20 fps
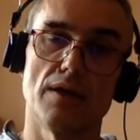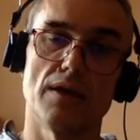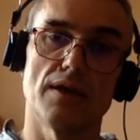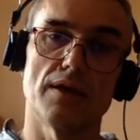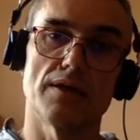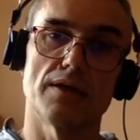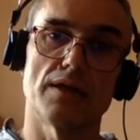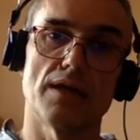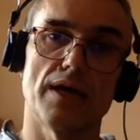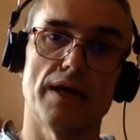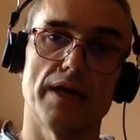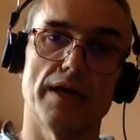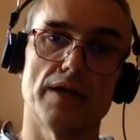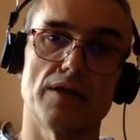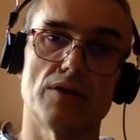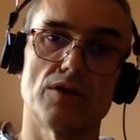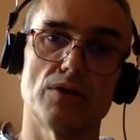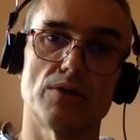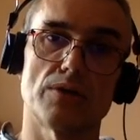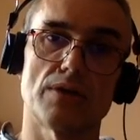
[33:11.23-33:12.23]
and I
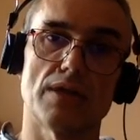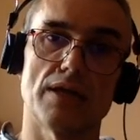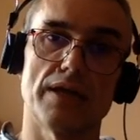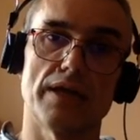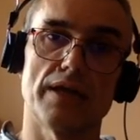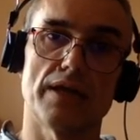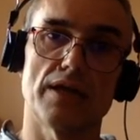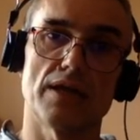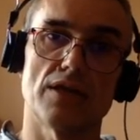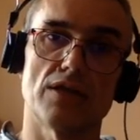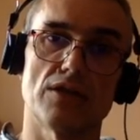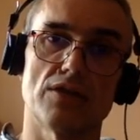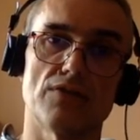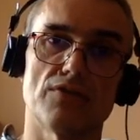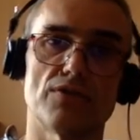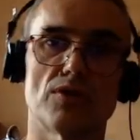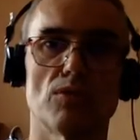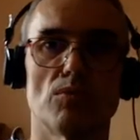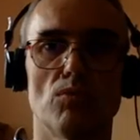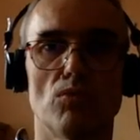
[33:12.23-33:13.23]
don't like it
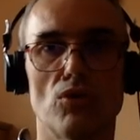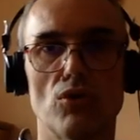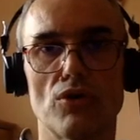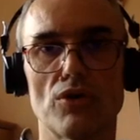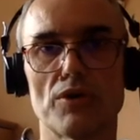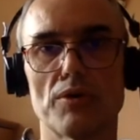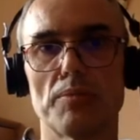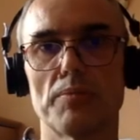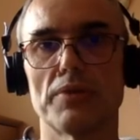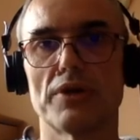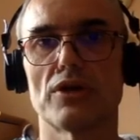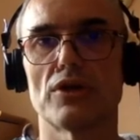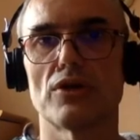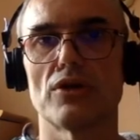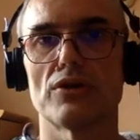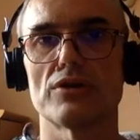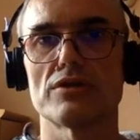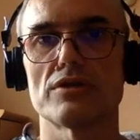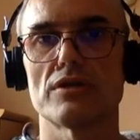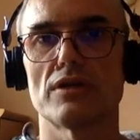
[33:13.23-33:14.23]
even more
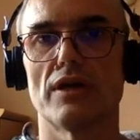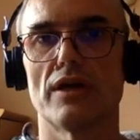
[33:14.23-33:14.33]
because